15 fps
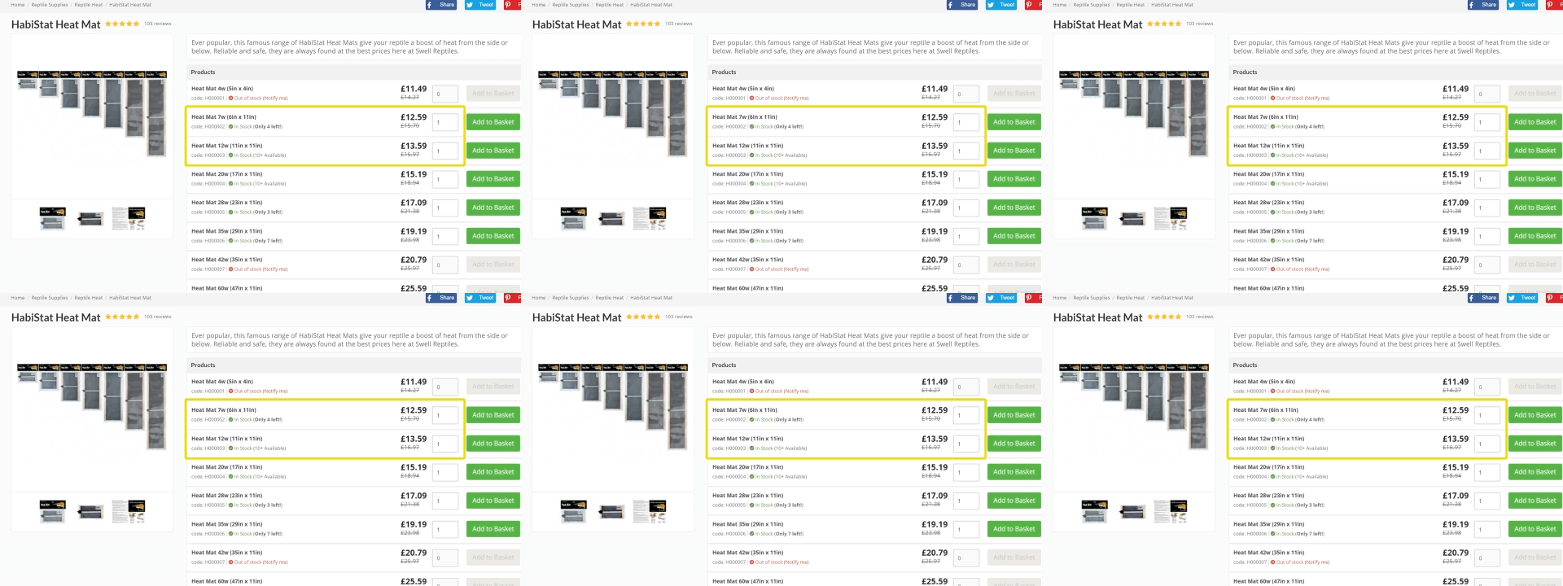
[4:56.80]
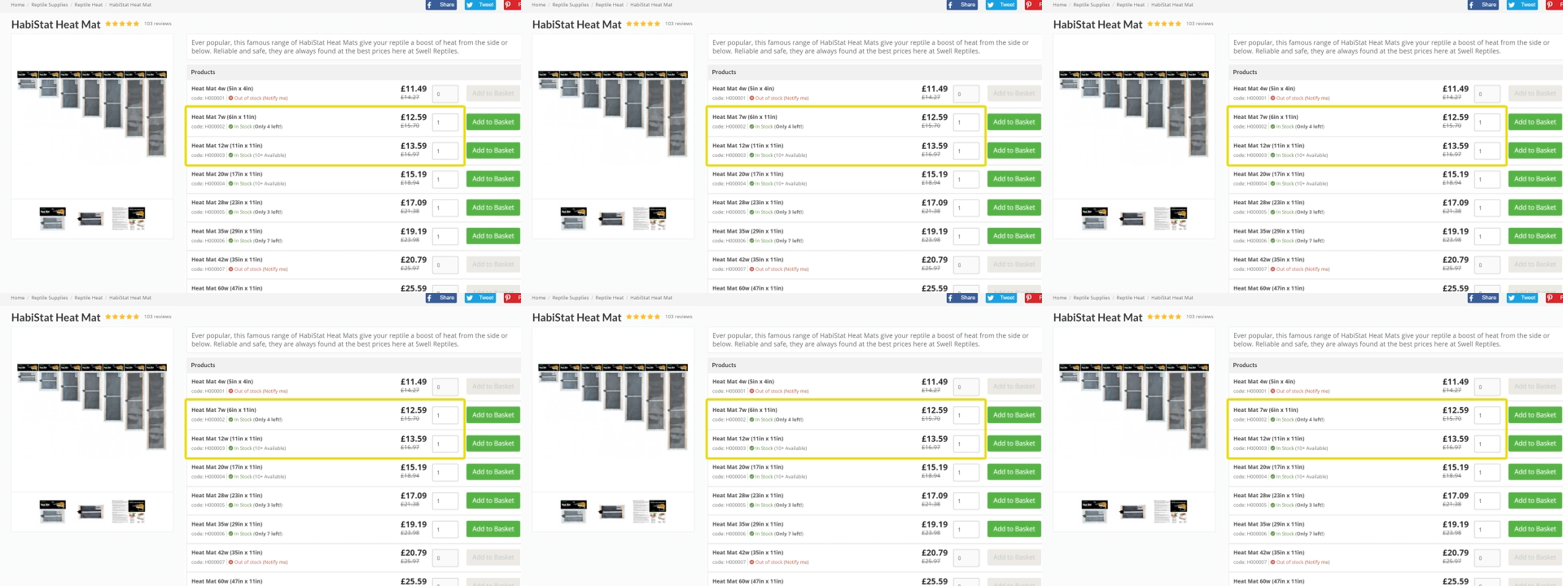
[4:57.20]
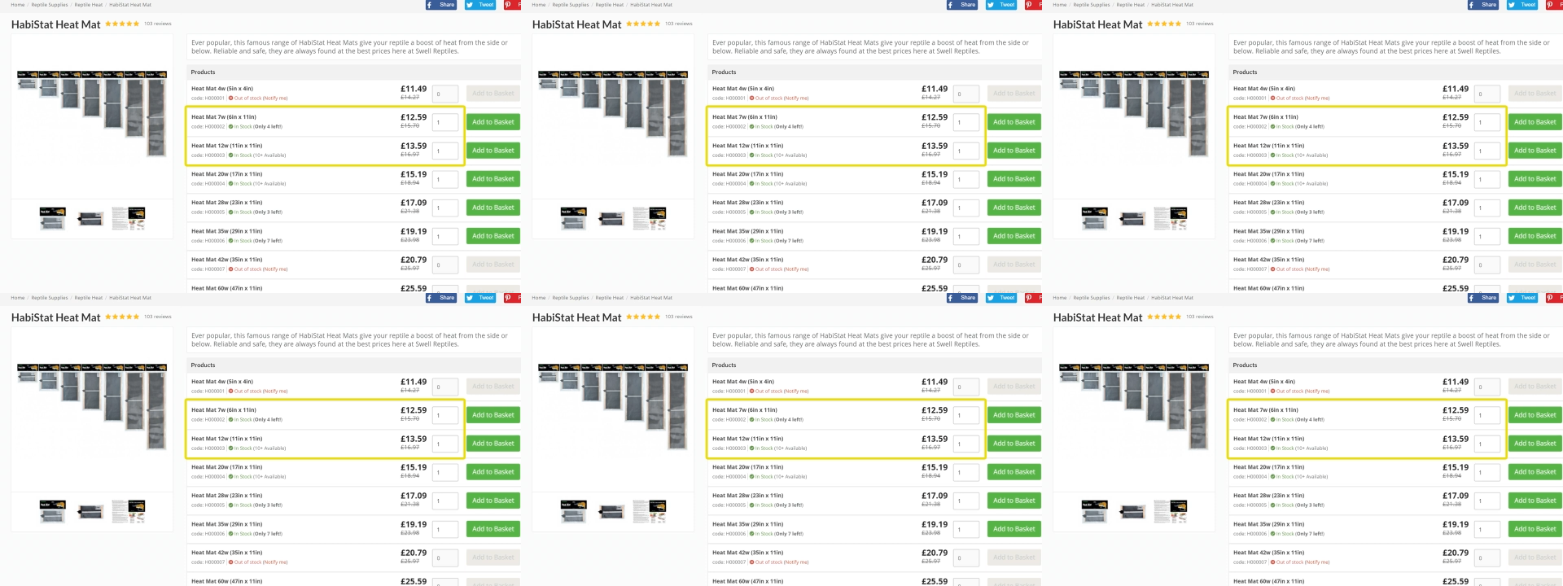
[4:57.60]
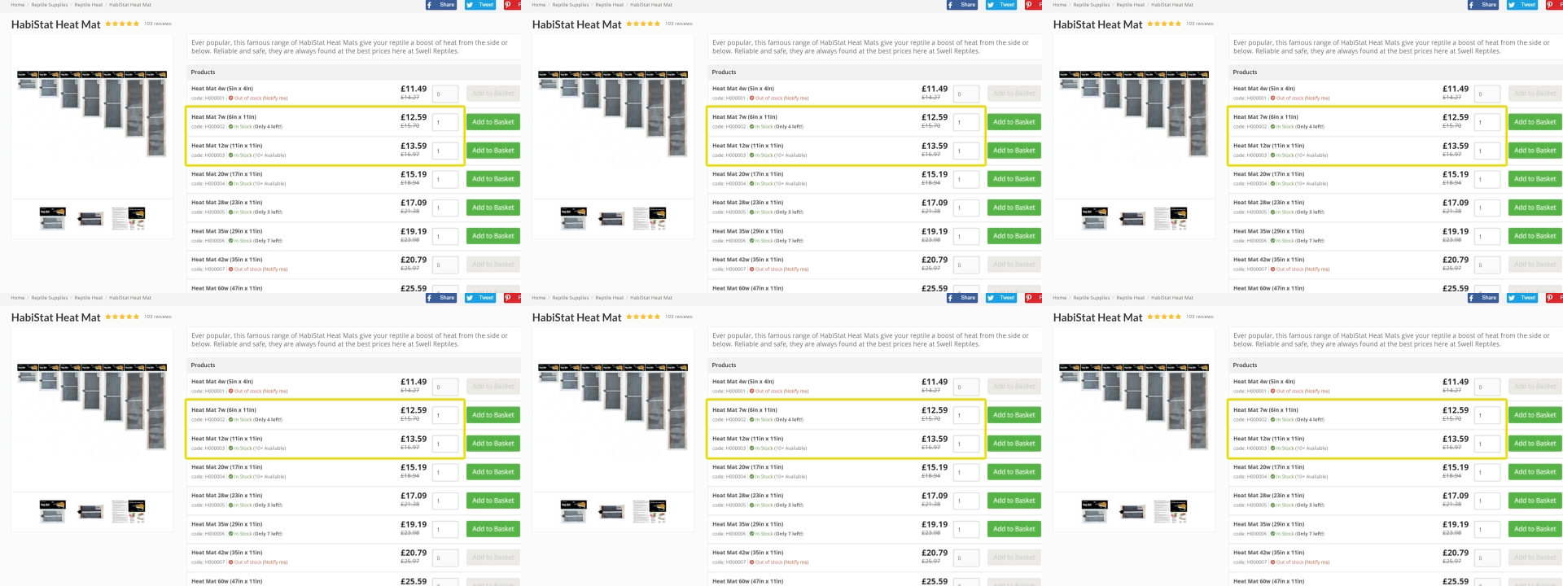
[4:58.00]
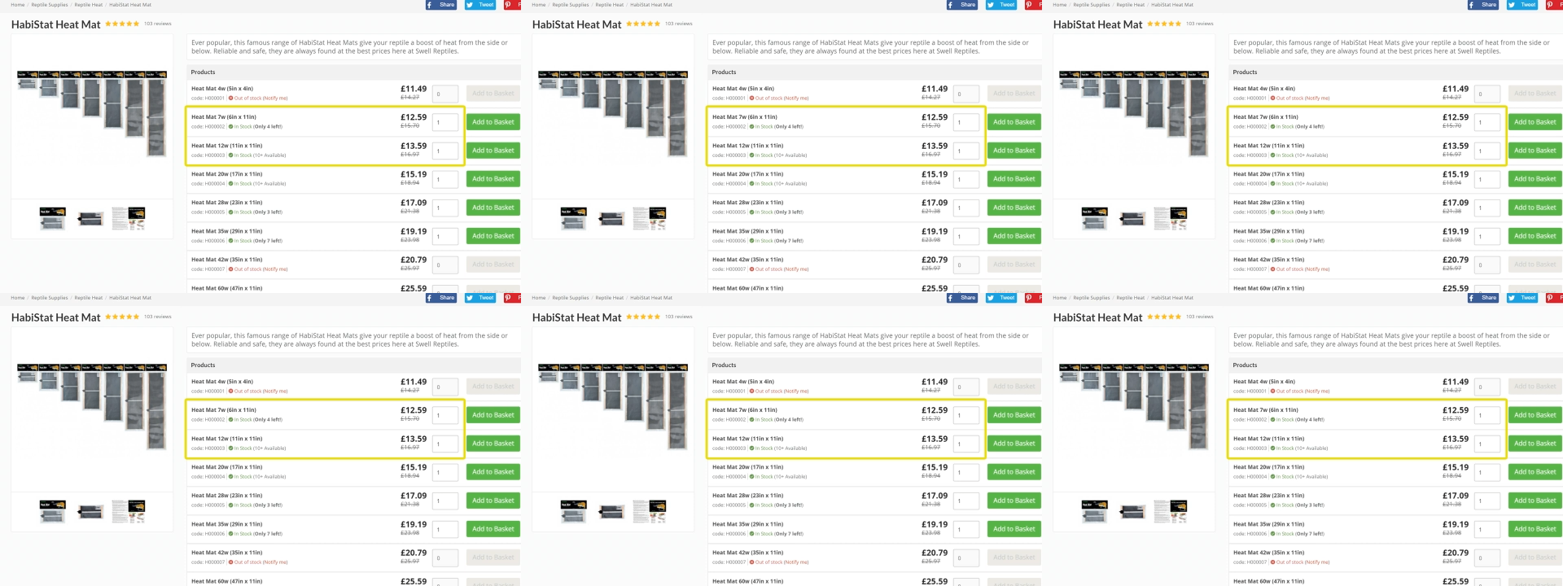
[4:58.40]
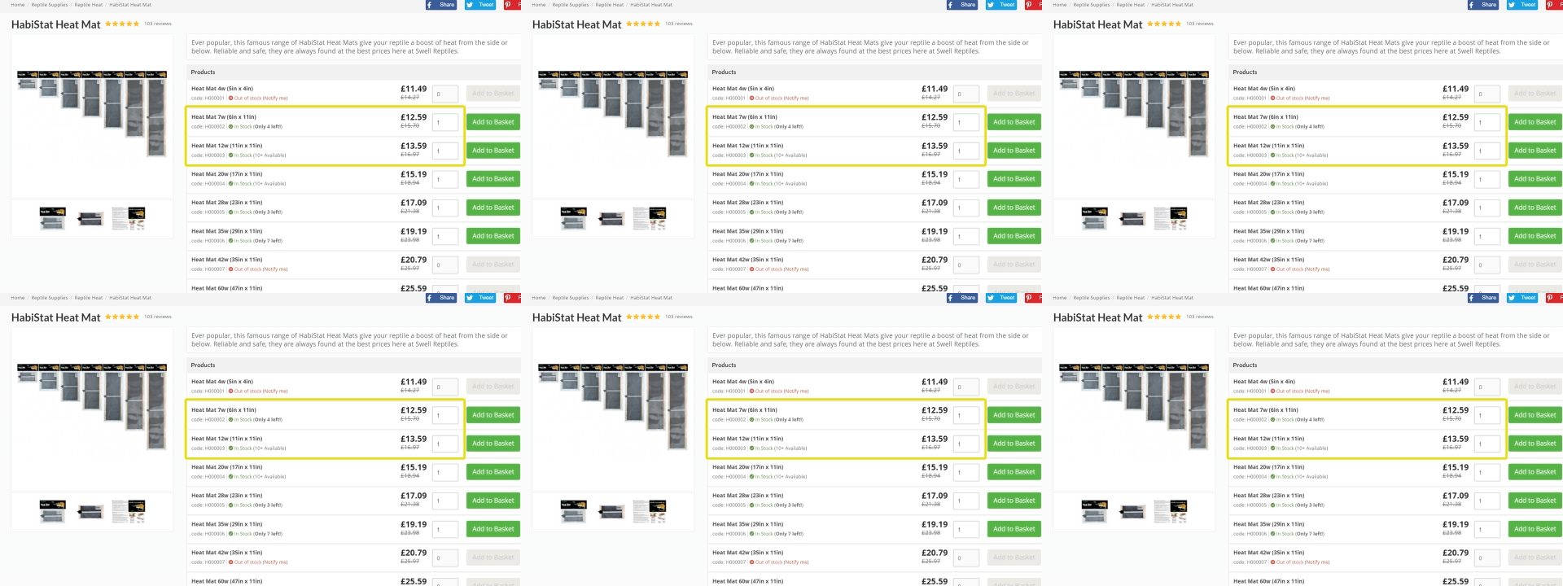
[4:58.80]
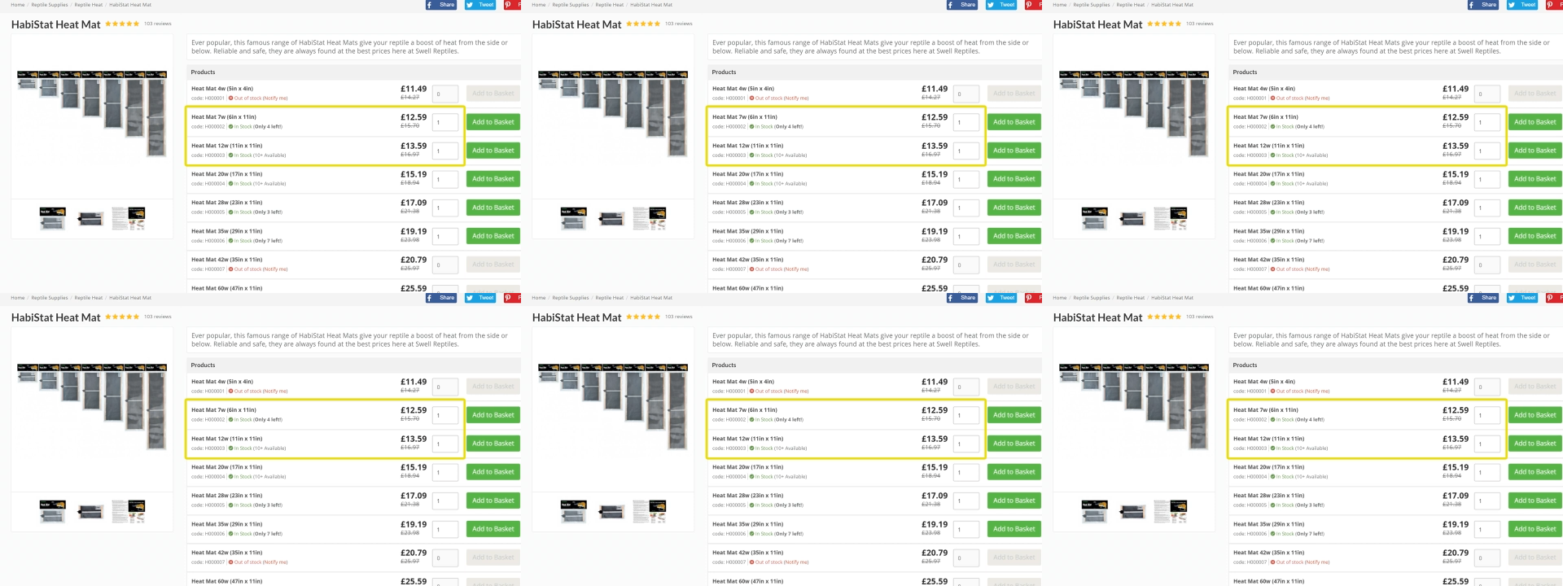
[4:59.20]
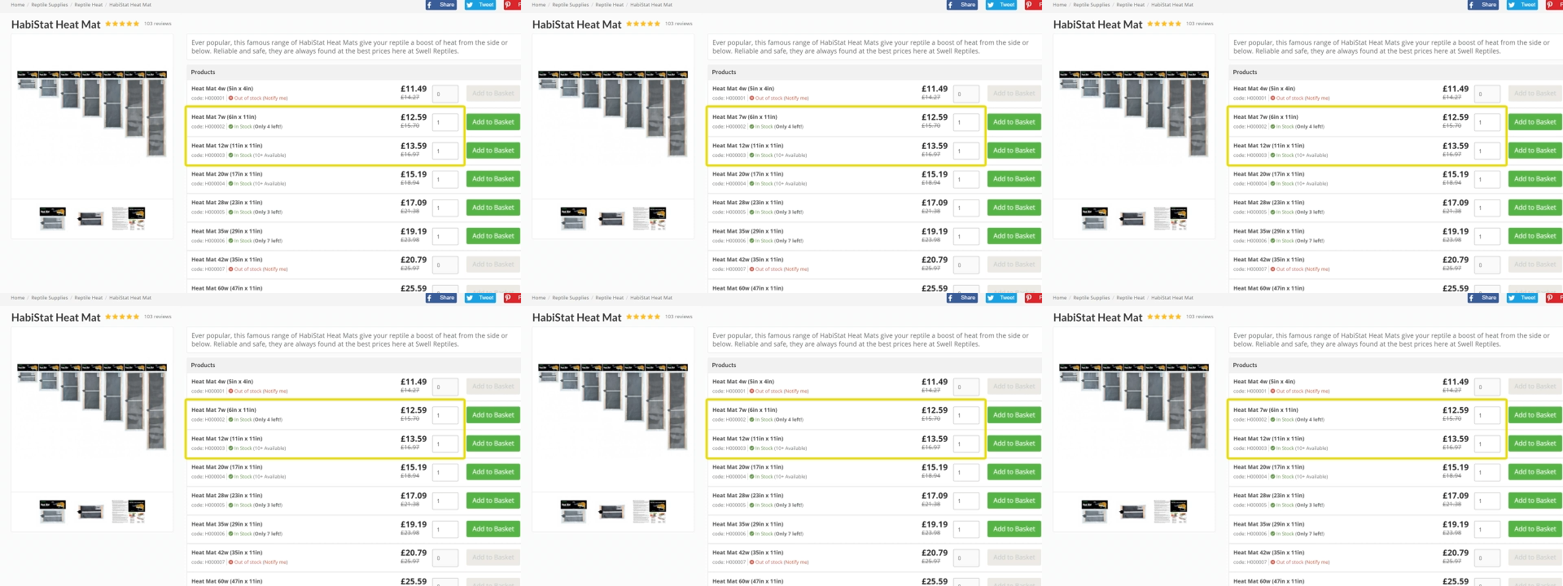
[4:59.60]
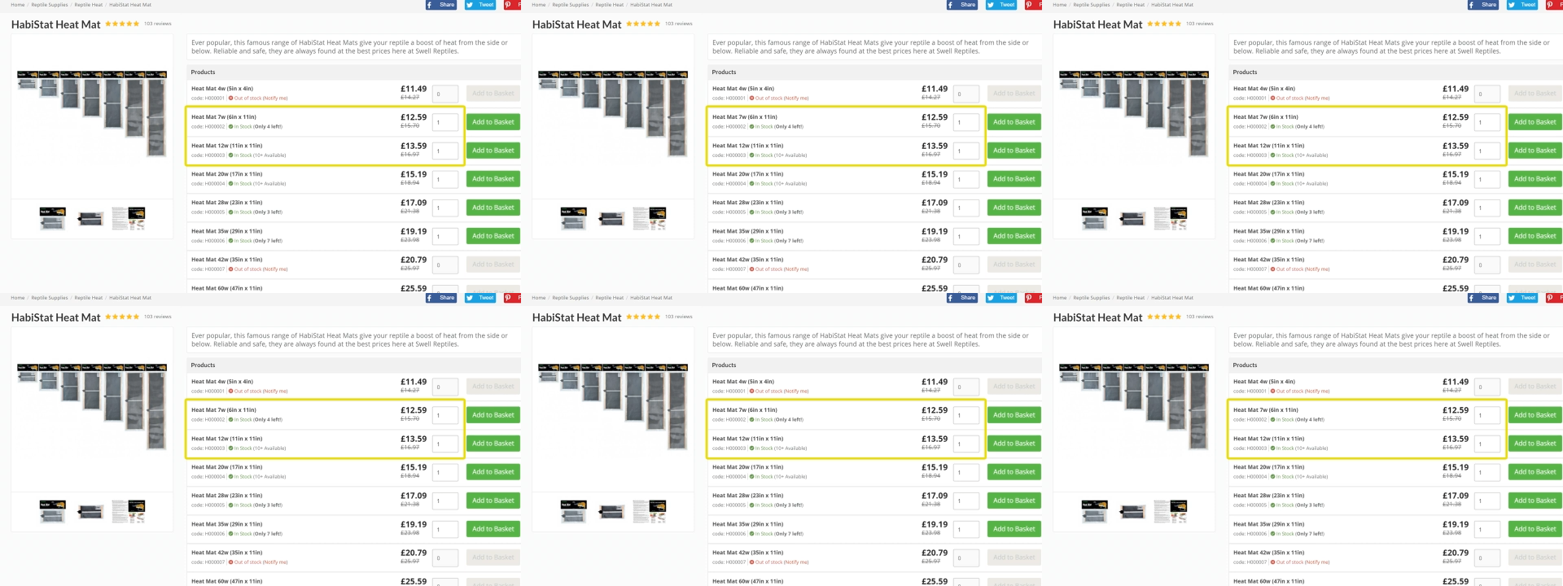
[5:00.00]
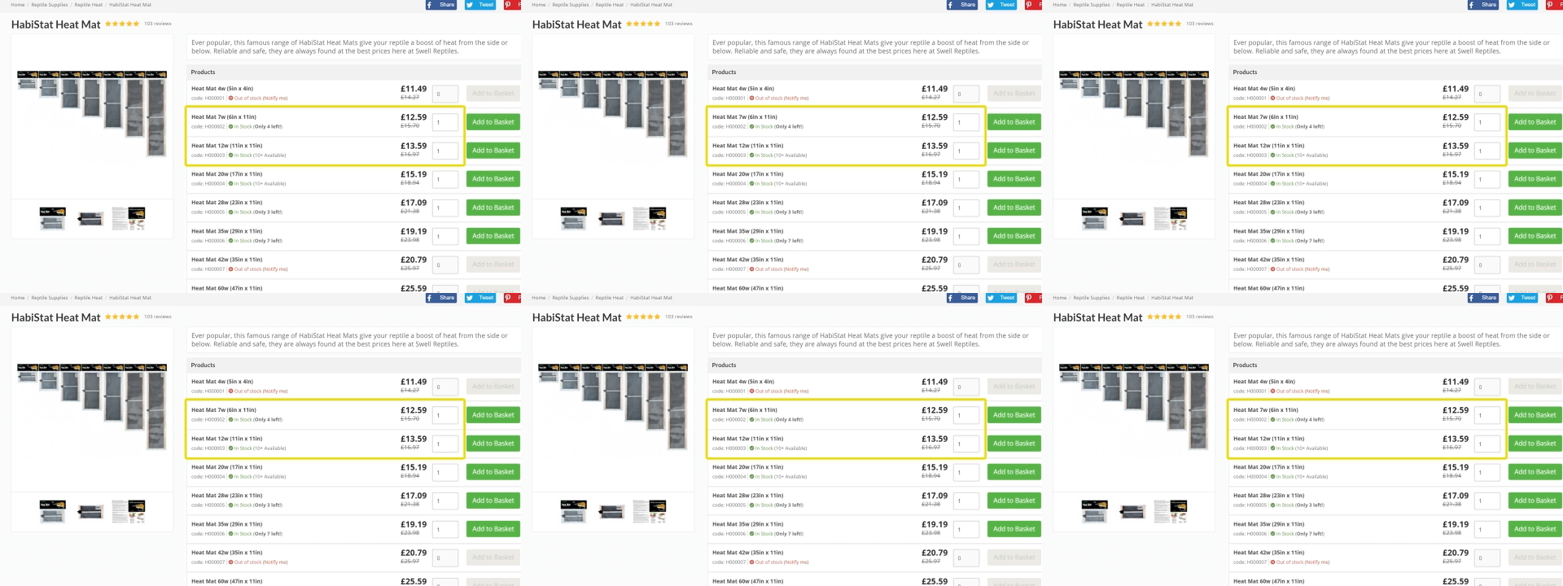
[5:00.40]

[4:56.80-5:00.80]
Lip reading: No face is visible, so there are no lips to read.